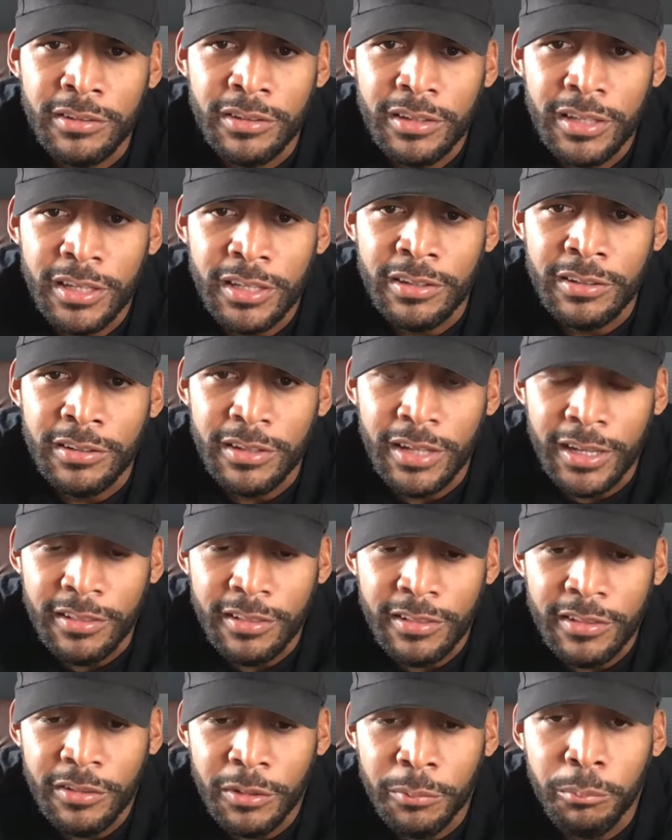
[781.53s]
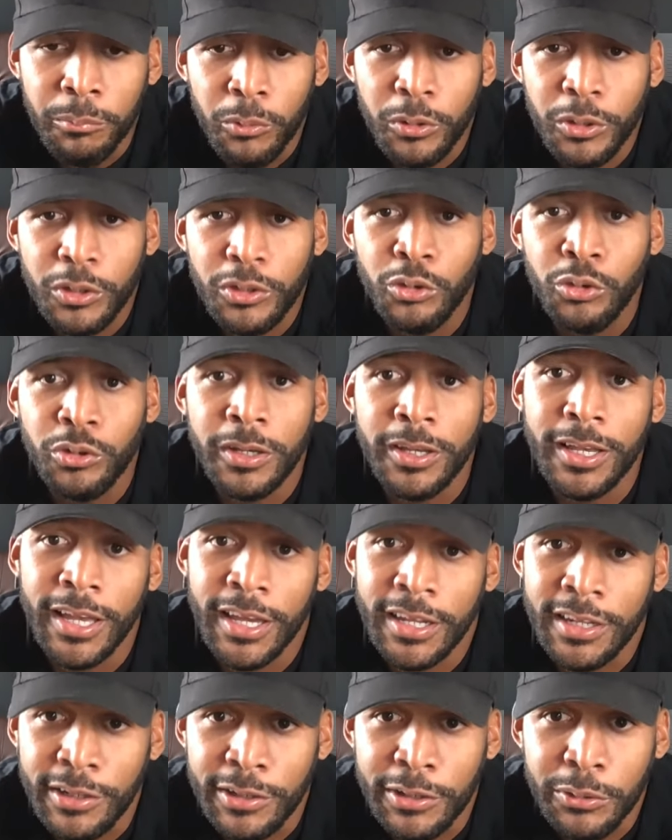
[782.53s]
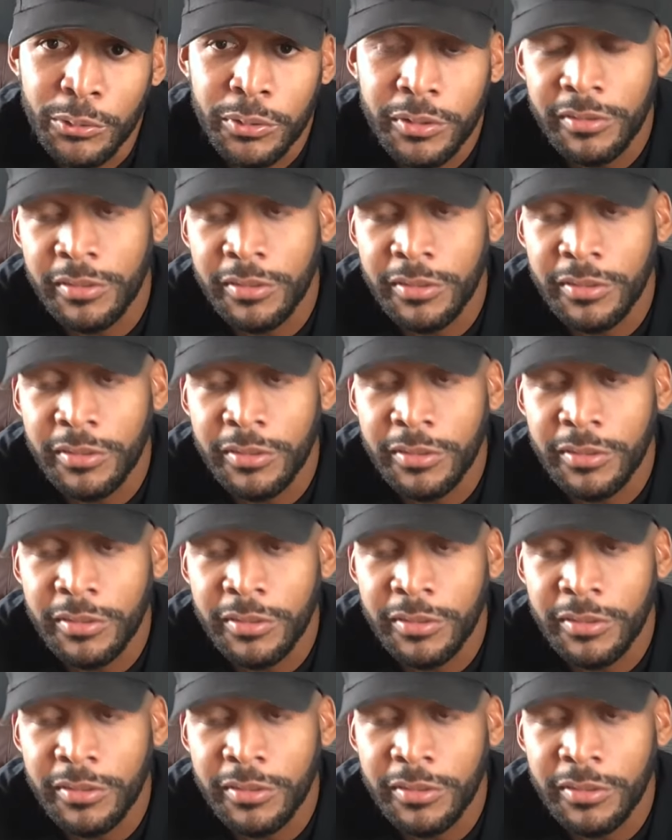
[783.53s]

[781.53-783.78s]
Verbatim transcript: And the more you can kind of do it,